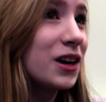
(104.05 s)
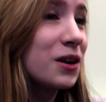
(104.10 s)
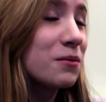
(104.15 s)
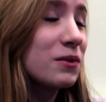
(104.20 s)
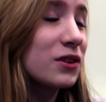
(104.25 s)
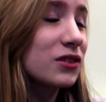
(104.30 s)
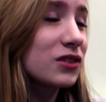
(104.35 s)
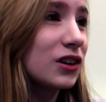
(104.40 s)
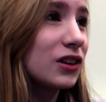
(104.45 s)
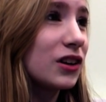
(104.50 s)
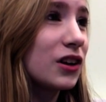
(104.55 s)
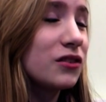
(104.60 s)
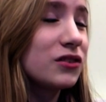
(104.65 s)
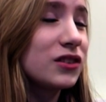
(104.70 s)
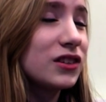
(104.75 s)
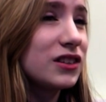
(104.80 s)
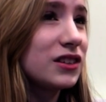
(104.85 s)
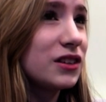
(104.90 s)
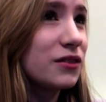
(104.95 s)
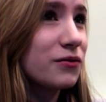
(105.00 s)
but it's got
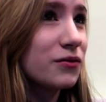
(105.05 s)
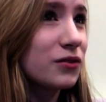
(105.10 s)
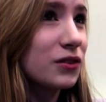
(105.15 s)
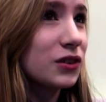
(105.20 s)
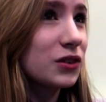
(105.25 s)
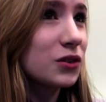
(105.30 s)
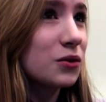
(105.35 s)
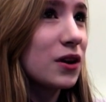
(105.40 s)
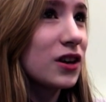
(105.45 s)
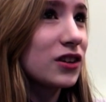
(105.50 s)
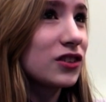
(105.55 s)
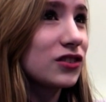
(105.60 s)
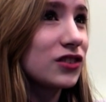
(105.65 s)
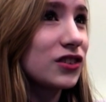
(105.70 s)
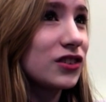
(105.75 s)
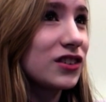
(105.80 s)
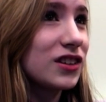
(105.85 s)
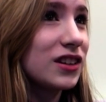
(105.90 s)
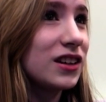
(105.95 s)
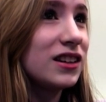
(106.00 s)
loads of different
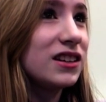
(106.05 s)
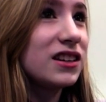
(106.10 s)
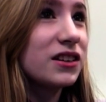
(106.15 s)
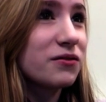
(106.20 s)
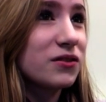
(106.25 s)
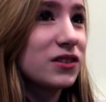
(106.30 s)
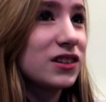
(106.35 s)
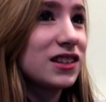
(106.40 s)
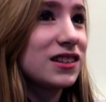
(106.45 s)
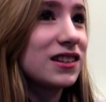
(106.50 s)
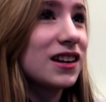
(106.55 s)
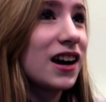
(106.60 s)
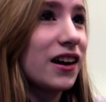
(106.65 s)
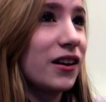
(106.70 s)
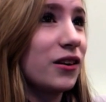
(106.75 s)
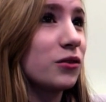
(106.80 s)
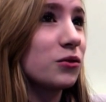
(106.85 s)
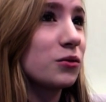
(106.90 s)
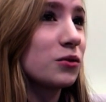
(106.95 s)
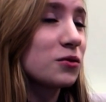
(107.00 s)
questions and in different
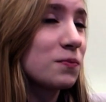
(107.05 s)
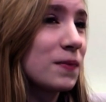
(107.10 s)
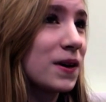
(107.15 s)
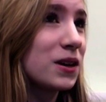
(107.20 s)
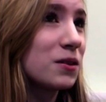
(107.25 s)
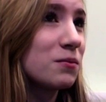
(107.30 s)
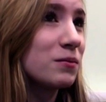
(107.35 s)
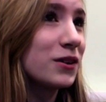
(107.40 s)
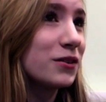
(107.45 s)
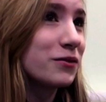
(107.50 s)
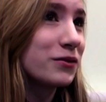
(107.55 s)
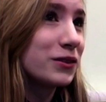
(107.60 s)
styles, which made it more